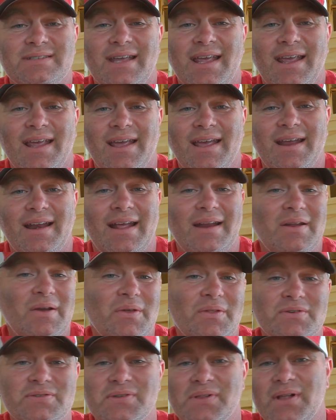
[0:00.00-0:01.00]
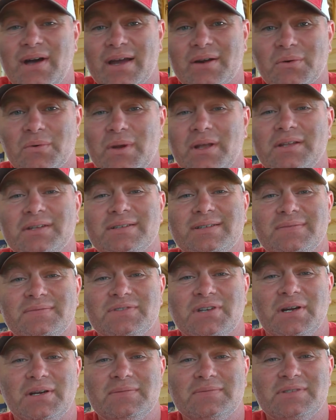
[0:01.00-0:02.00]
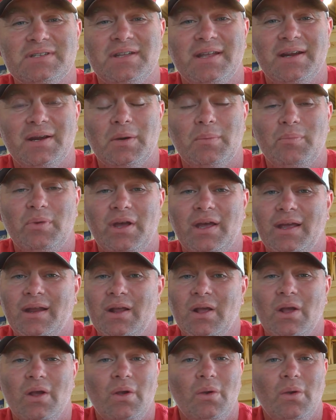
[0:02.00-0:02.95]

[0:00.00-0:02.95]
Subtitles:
and I know there's a lot of relative terms in there, but